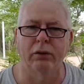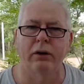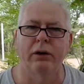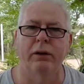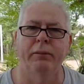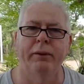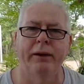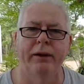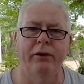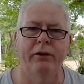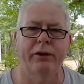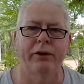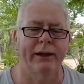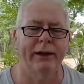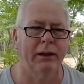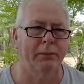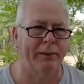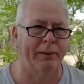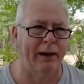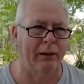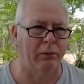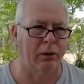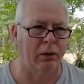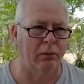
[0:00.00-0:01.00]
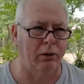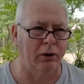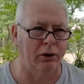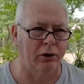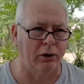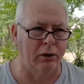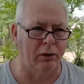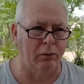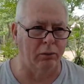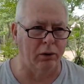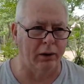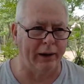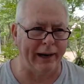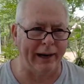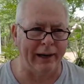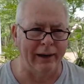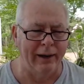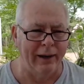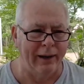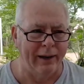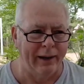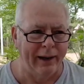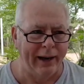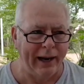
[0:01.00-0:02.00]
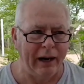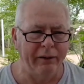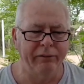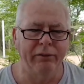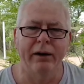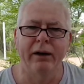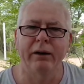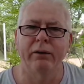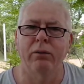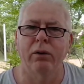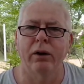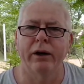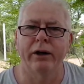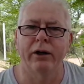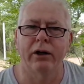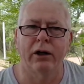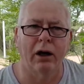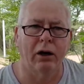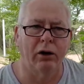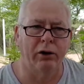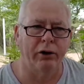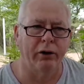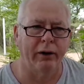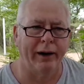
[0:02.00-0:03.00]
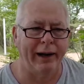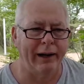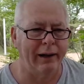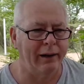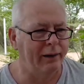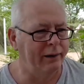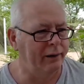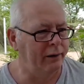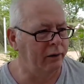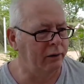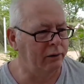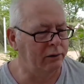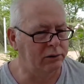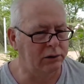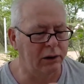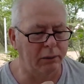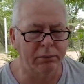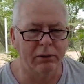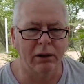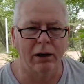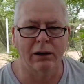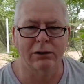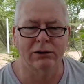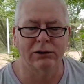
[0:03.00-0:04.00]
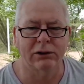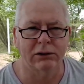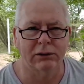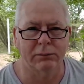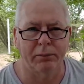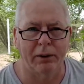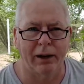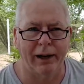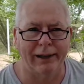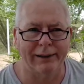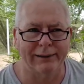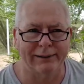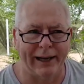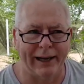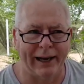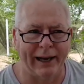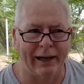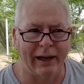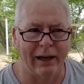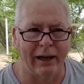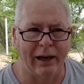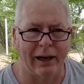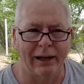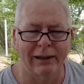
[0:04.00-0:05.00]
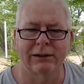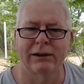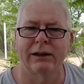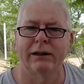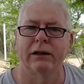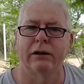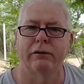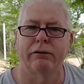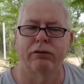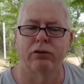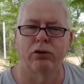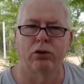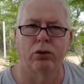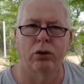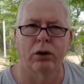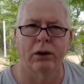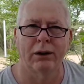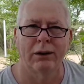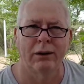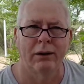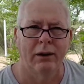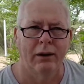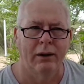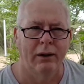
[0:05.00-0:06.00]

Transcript: I mean, you think about what we're doing. Everywhere you go, your subconscious mind's analyzing the floor,